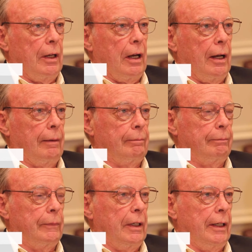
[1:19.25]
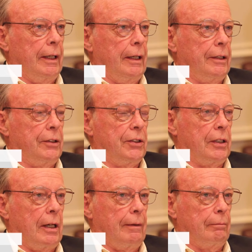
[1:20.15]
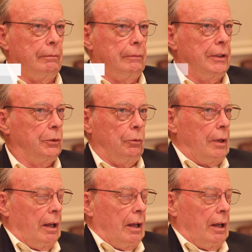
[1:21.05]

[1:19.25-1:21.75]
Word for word: Um, it's, um, it's,